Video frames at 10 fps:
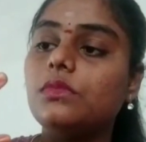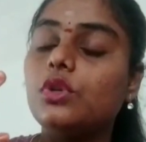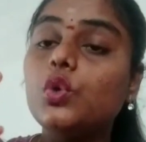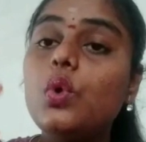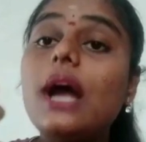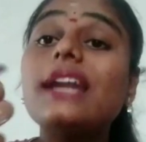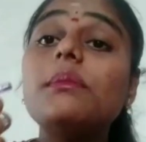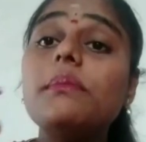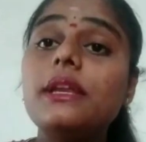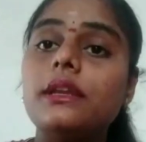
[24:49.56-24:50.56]

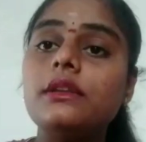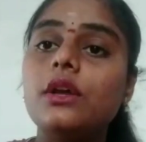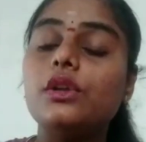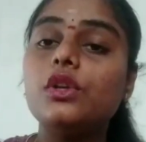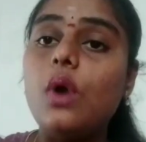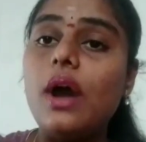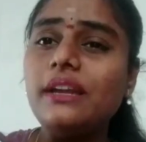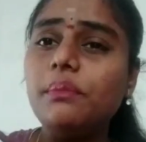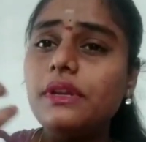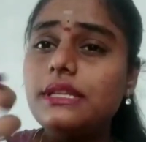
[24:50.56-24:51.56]
to
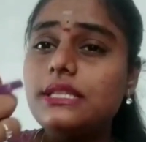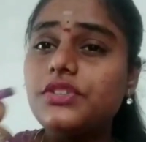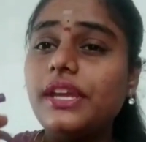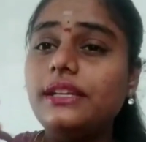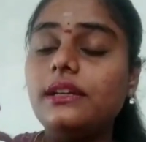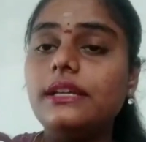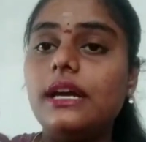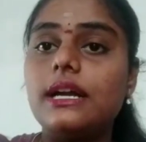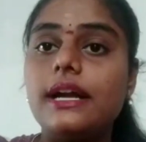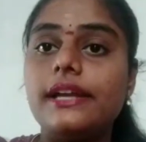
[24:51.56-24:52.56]
administrate
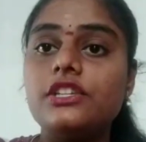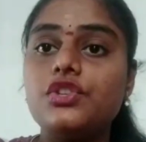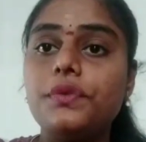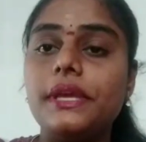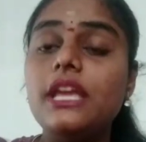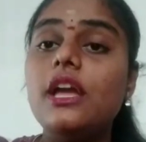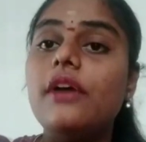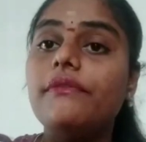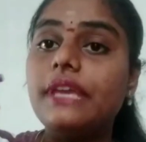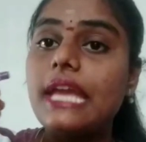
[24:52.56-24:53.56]
a country,
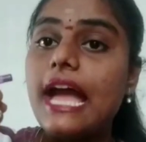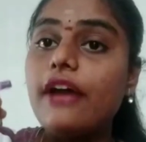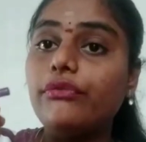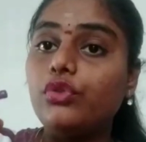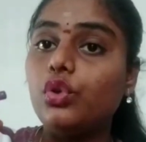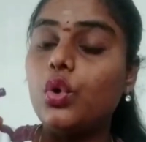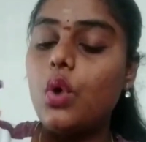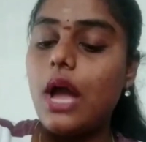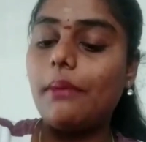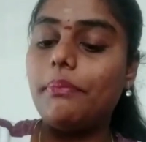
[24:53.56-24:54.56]
we have to know
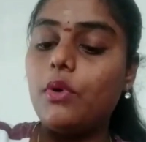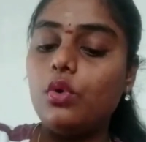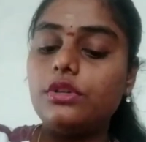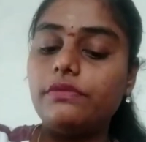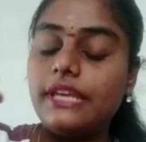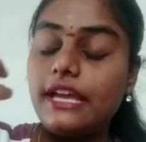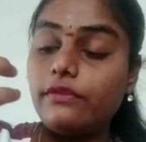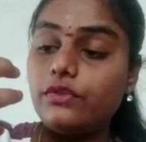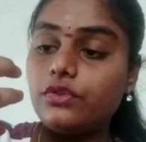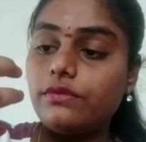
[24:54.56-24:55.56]
about we
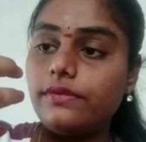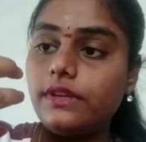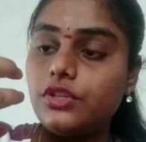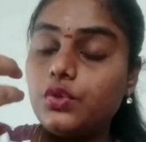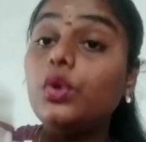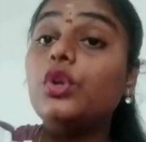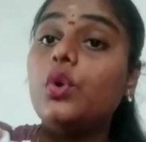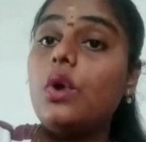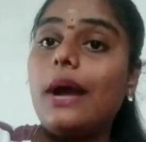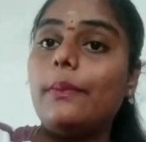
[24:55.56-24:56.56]
should
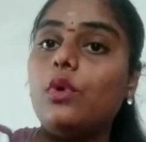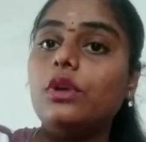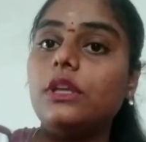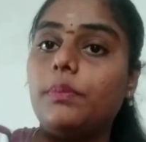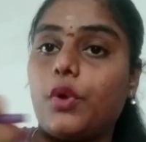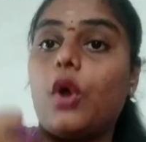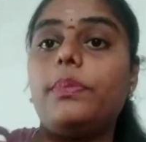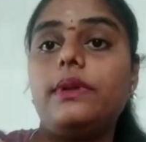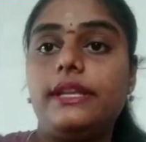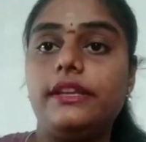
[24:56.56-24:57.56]
know about the
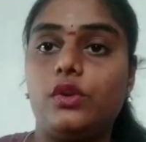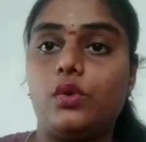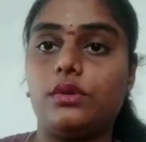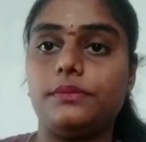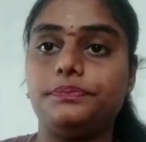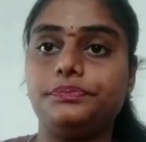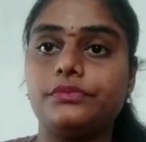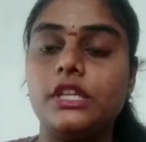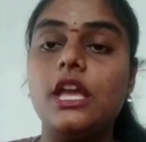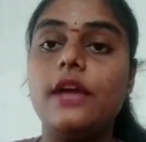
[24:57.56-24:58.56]
property law.
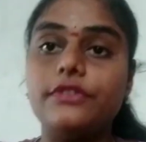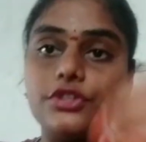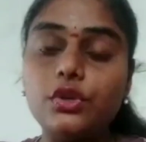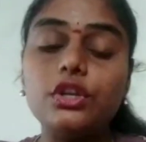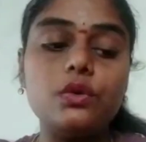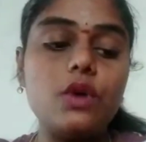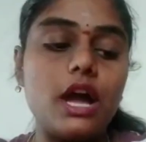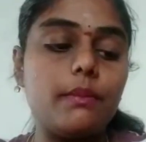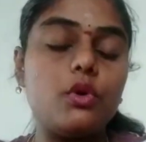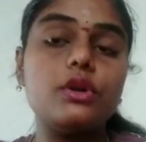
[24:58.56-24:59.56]
we should know
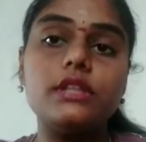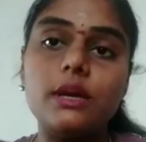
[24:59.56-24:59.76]
about the